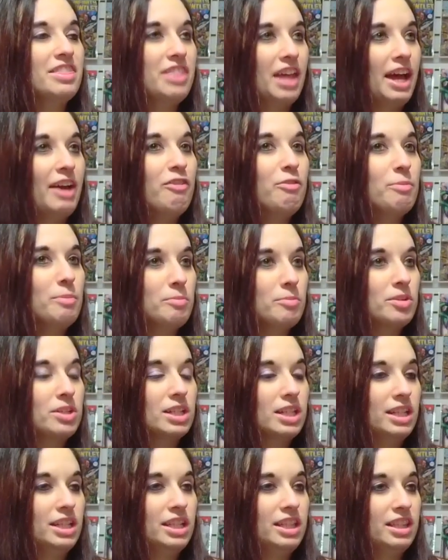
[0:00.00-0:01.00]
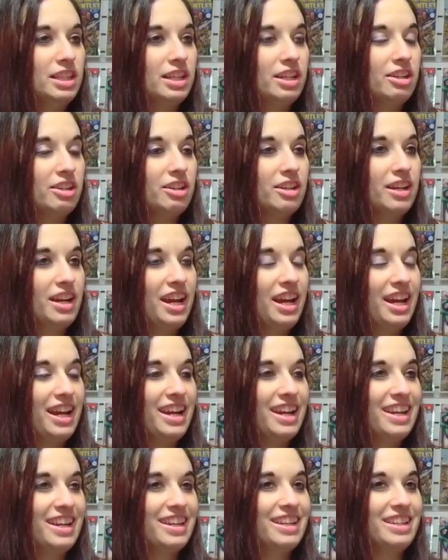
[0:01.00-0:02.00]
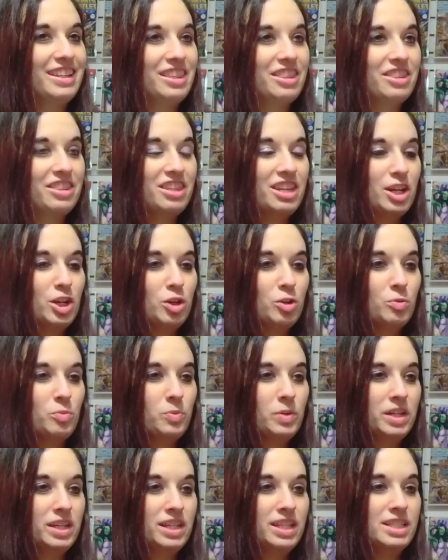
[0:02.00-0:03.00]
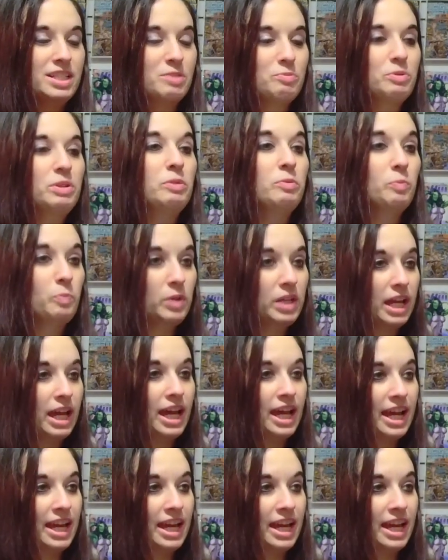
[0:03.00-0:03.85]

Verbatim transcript: I remember getting there, and there was, we